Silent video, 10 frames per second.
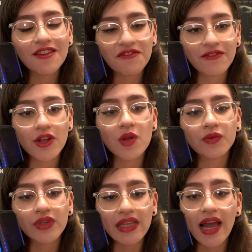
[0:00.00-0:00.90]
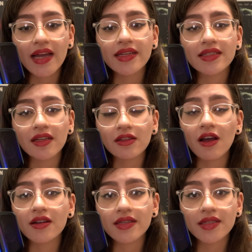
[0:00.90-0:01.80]
the film relies a
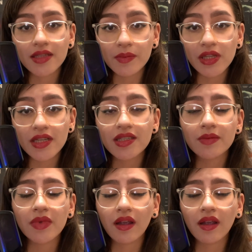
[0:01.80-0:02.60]
lot in symbolism